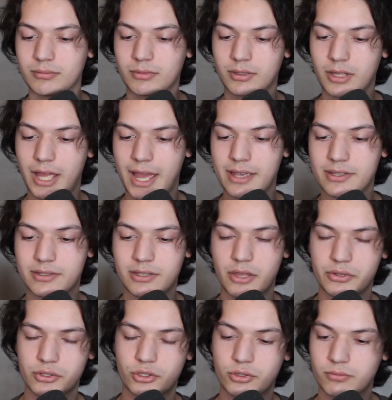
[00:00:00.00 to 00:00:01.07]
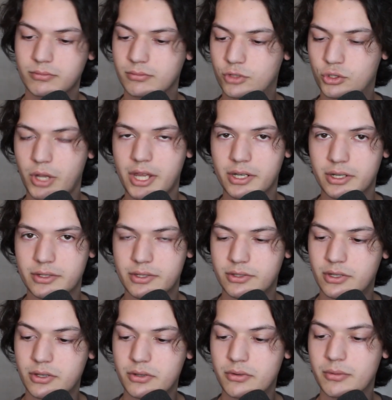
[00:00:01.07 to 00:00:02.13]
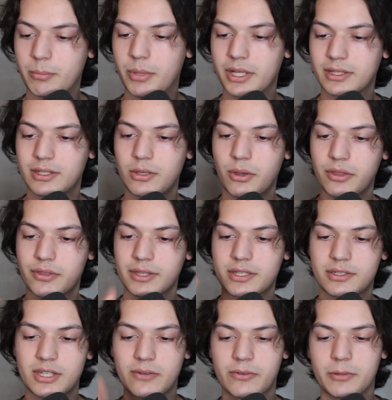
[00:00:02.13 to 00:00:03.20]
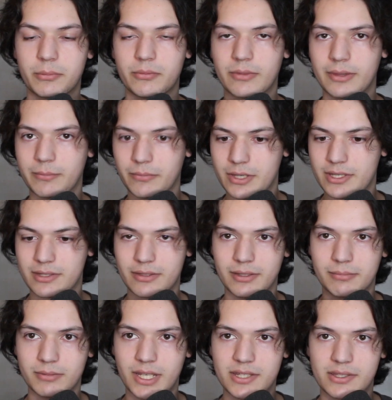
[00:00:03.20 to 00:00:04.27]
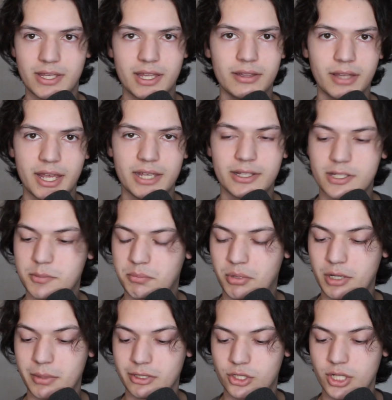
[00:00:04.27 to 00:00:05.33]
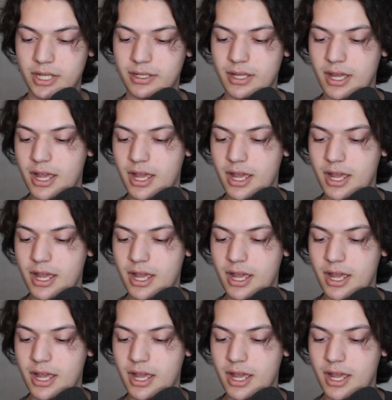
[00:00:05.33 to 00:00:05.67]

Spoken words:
as the other trainers do, but the only thing that's different is the inlay. That's pretty much it.